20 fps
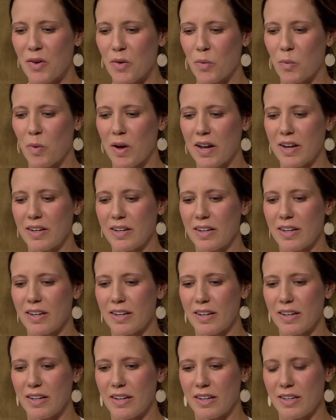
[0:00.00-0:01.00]
when
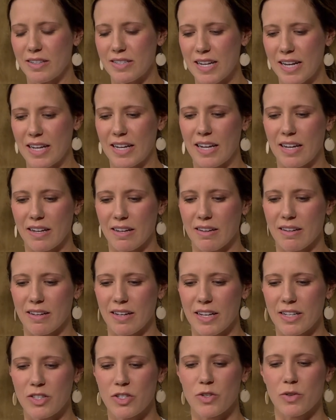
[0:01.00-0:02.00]
taking a
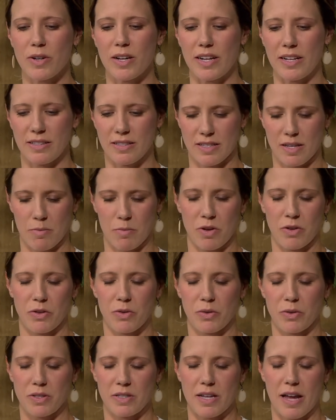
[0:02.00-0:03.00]
history in someone
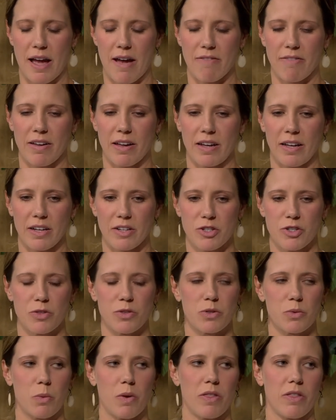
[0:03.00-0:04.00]
who is having
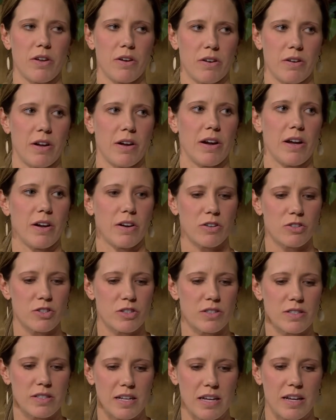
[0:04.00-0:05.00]
issues with urinary
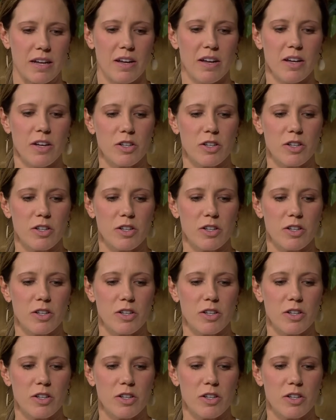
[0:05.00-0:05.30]
urgency,